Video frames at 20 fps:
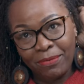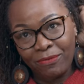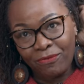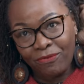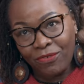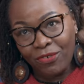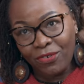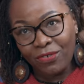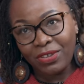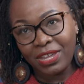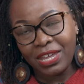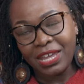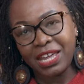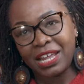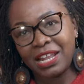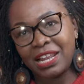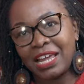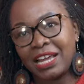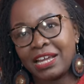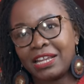before,
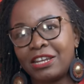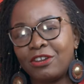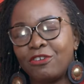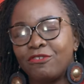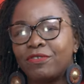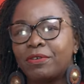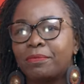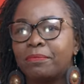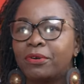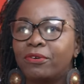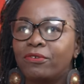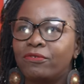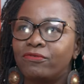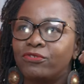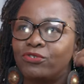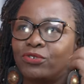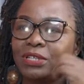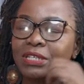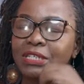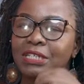yeah, like November
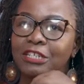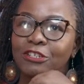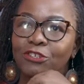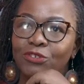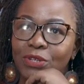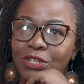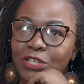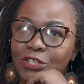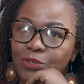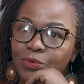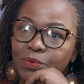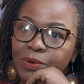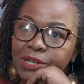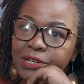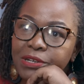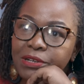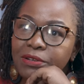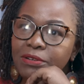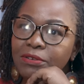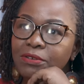of
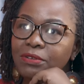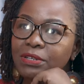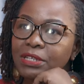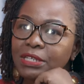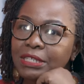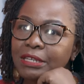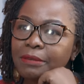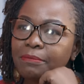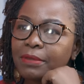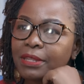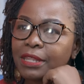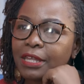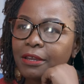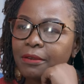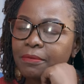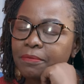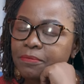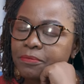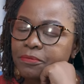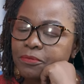2021 or December
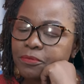there.